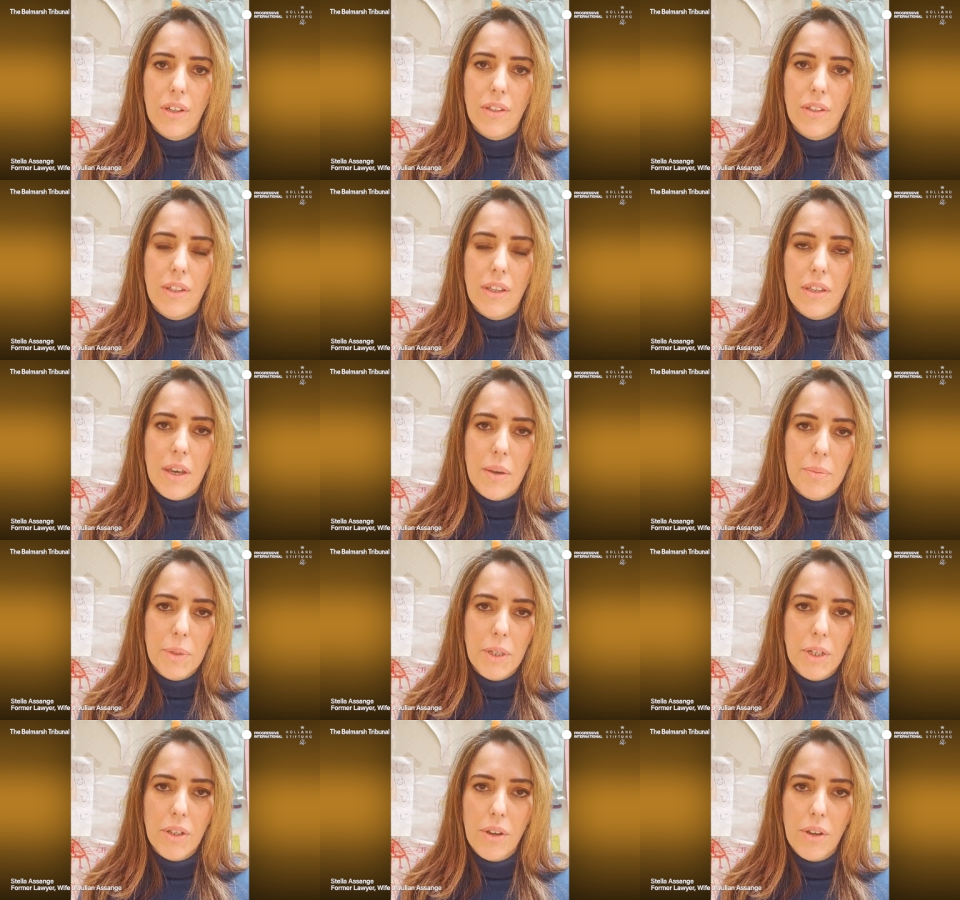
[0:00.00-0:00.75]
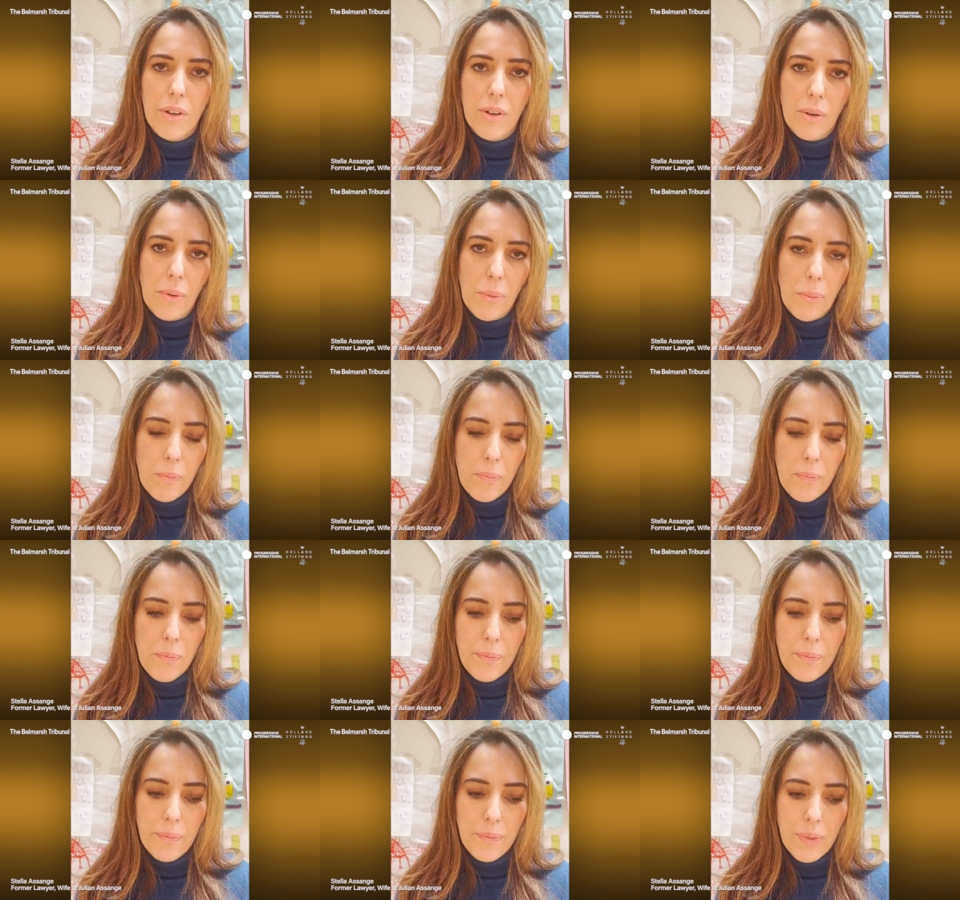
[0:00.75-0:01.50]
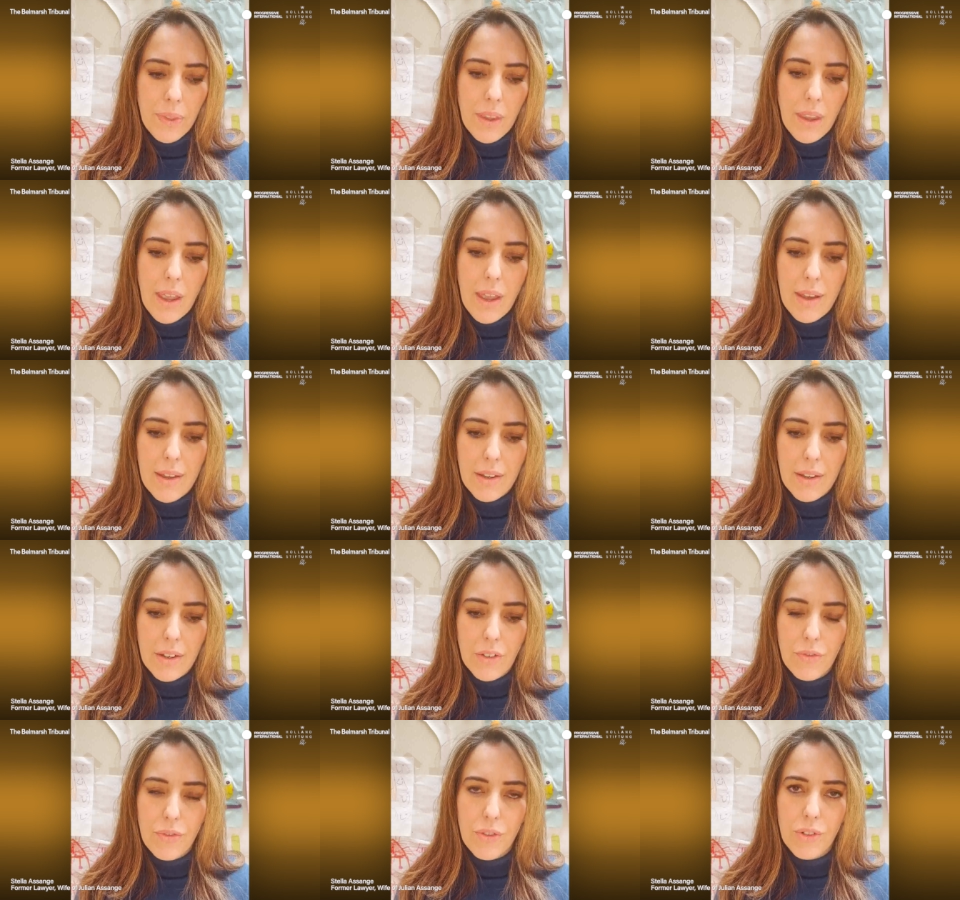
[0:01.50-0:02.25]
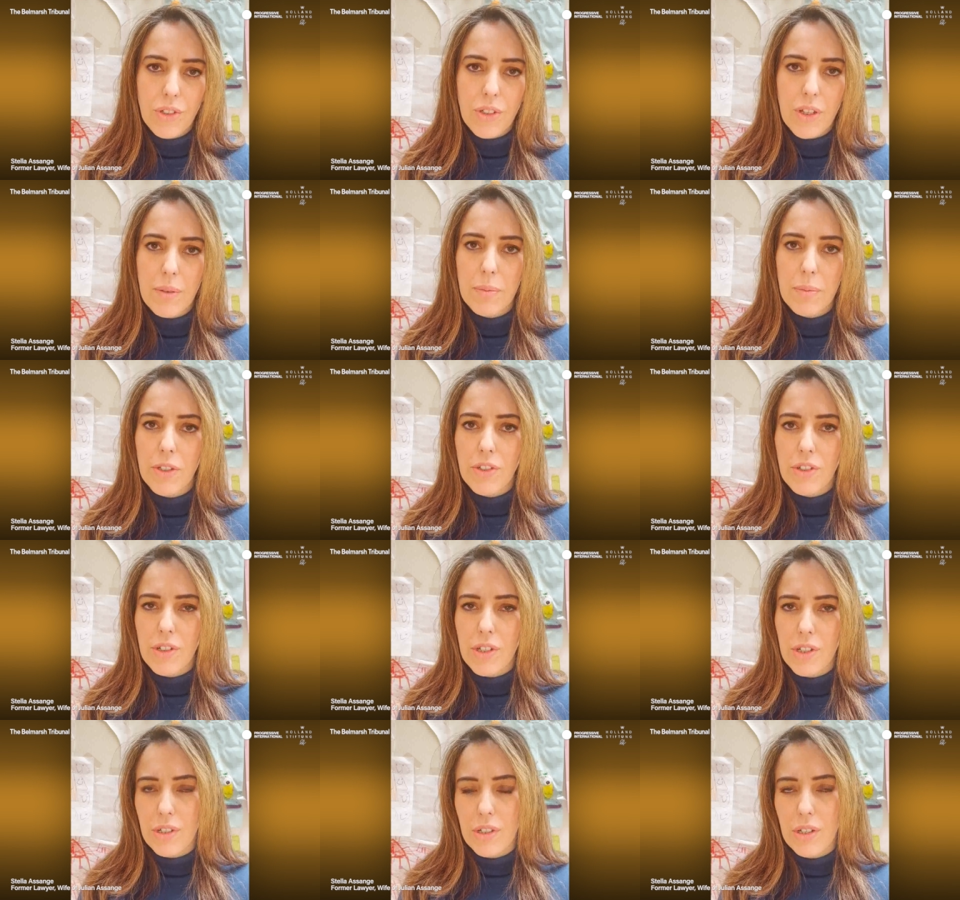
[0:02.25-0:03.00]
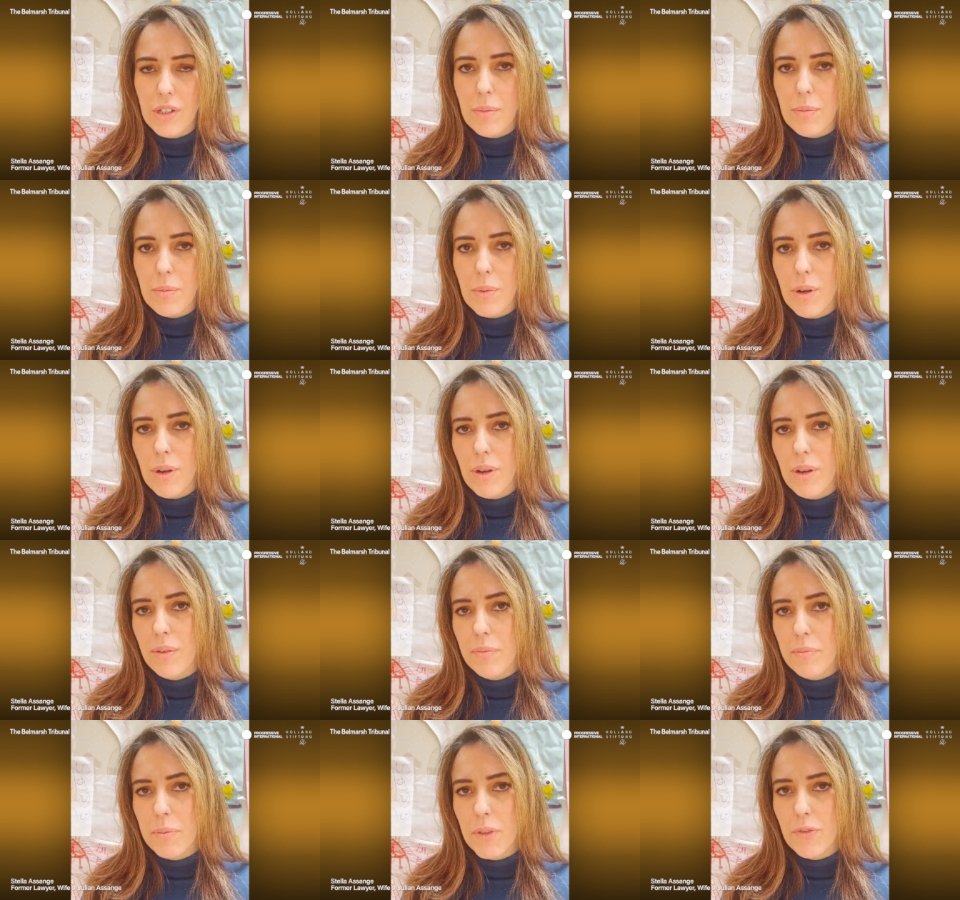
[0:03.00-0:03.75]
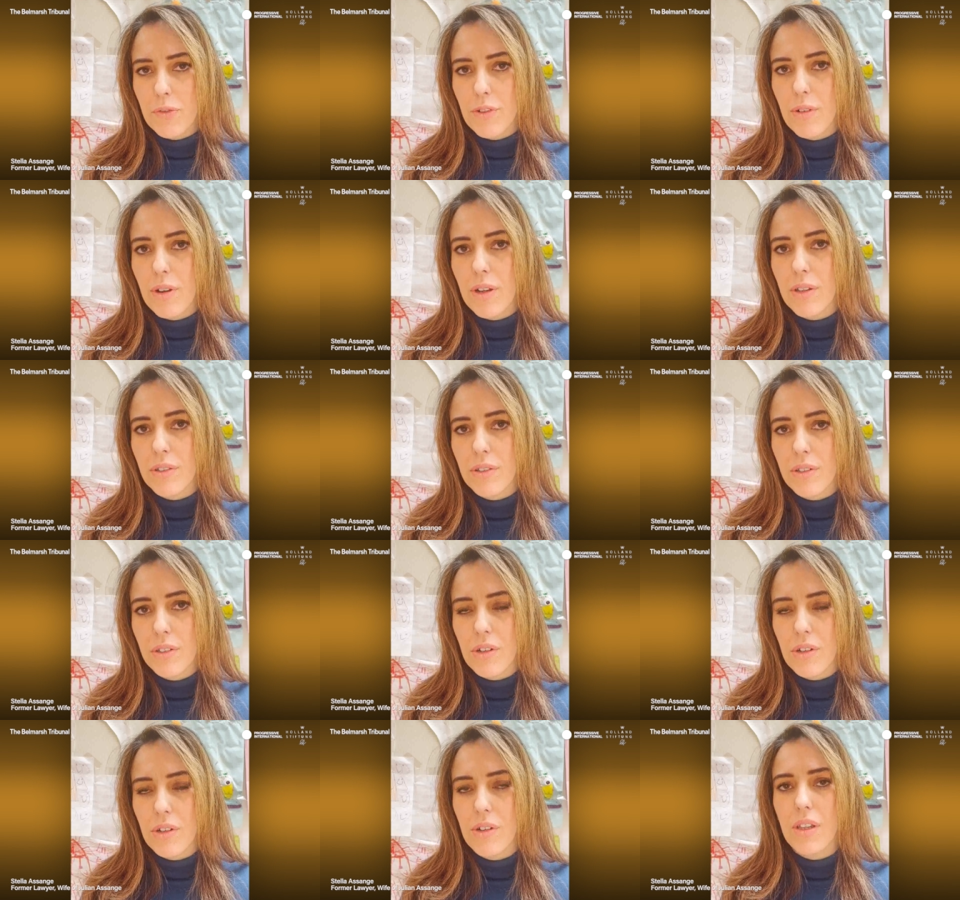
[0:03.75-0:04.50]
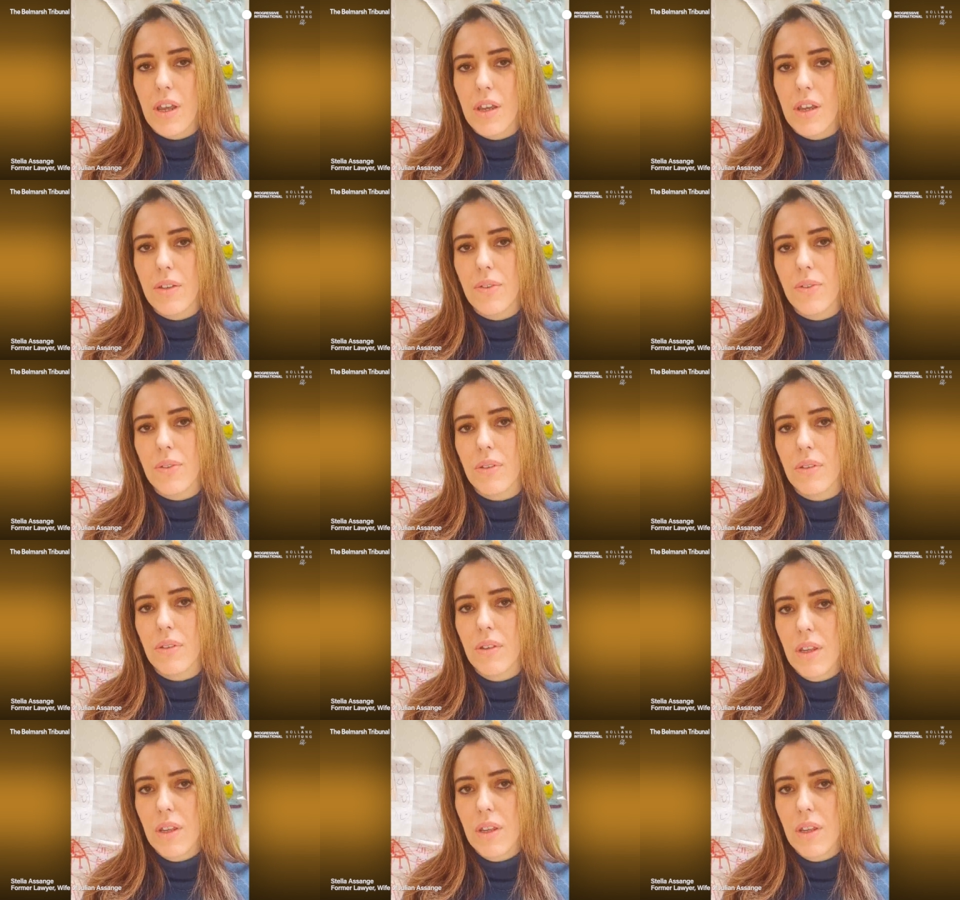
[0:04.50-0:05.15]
They come and go, and for some it's just a number, but for us it's our lives.